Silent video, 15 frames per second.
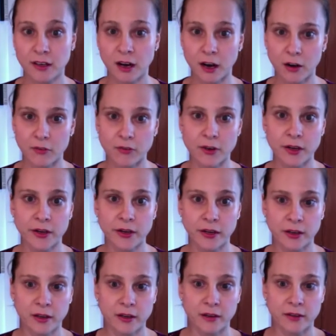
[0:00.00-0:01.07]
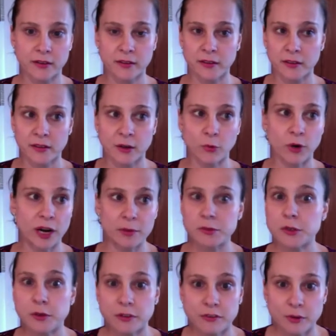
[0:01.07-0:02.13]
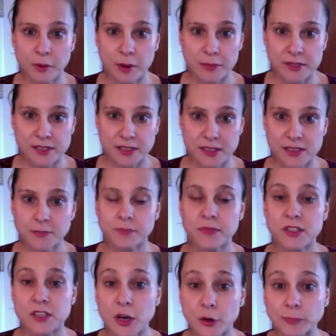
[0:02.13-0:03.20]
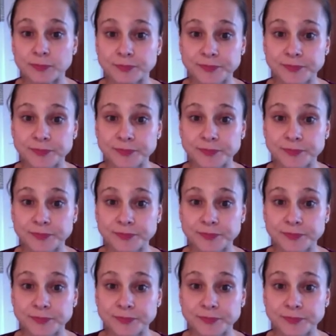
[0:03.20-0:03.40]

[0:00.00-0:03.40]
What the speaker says: of what I'm doing for my business. So